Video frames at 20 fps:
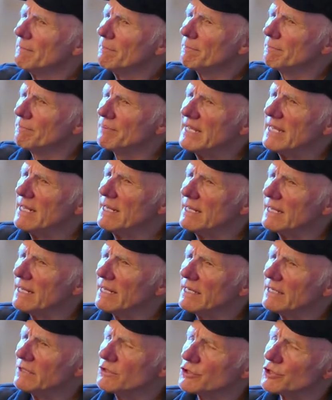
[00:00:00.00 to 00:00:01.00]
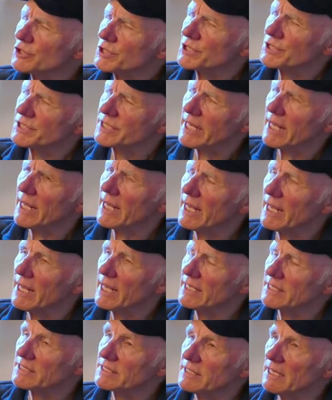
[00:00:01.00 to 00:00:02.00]
Be interesting
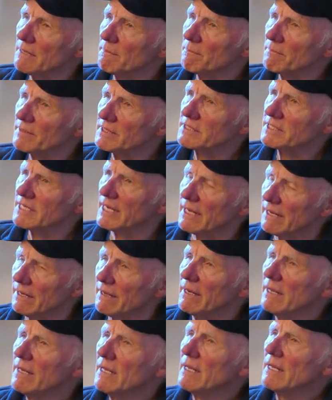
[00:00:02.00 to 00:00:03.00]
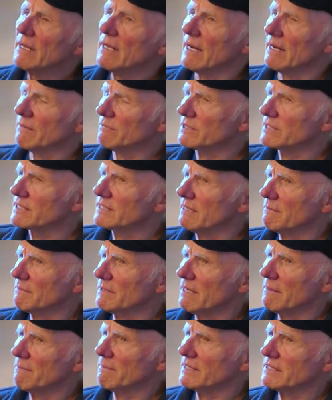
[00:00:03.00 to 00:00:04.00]
is number 10. I would sum it
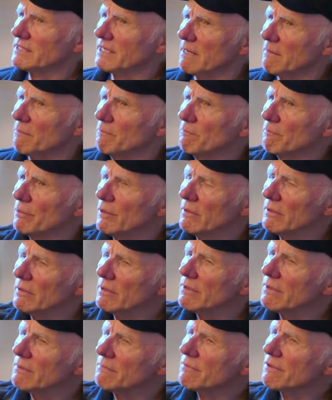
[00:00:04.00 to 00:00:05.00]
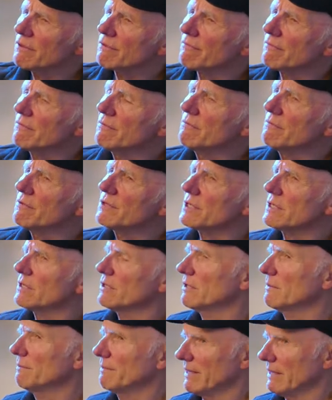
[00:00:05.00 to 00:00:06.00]
up by saying pull them through the
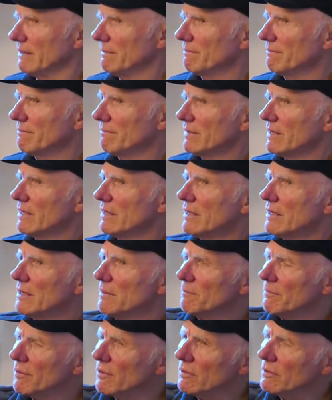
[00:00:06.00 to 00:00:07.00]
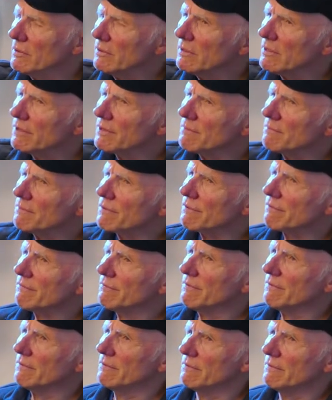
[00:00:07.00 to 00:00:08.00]
copy. Pull them
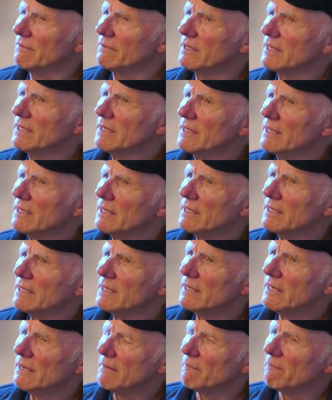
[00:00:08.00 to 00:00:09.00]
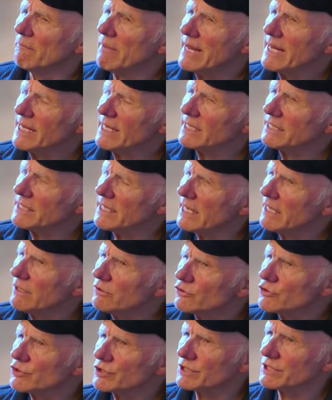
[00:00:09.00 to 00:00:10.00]
through. Make it
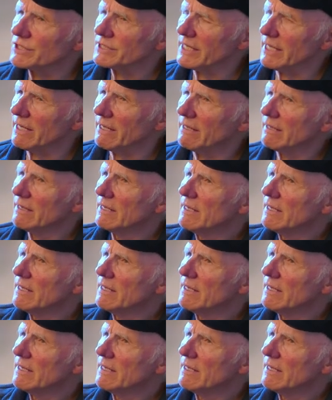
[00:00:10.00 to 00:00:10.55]
interesting.